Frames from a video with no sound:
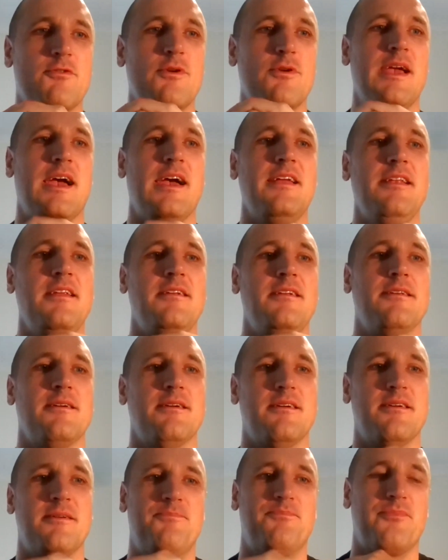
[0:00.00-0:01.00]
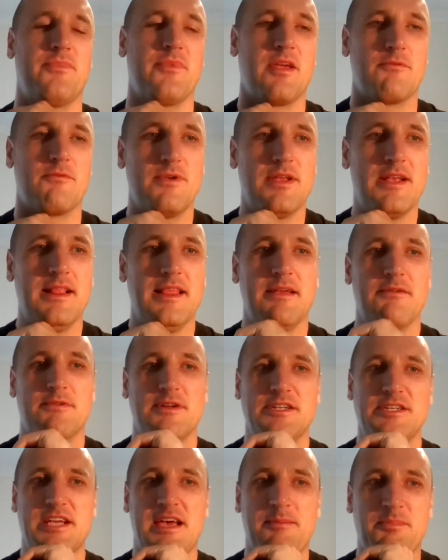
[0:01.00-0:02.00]
created a really
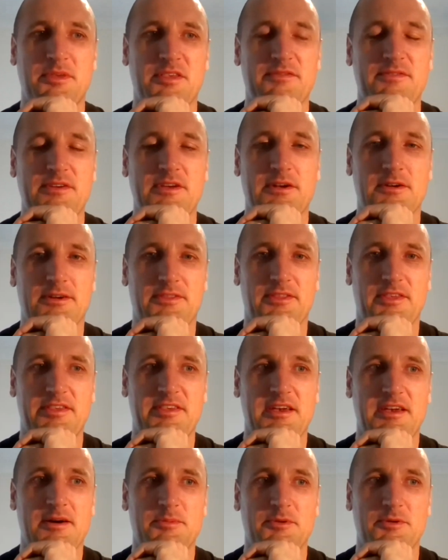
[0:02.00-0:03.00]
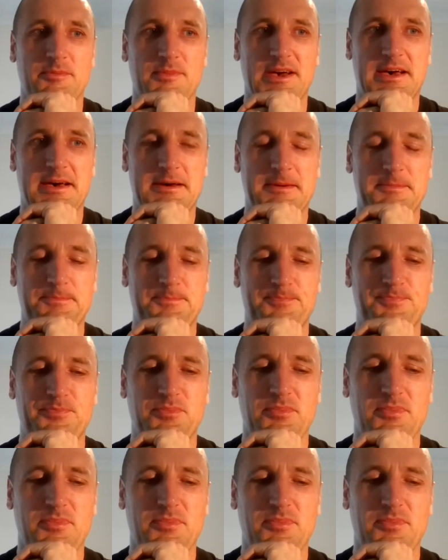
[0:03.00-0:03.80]
rich atmosphere on this album.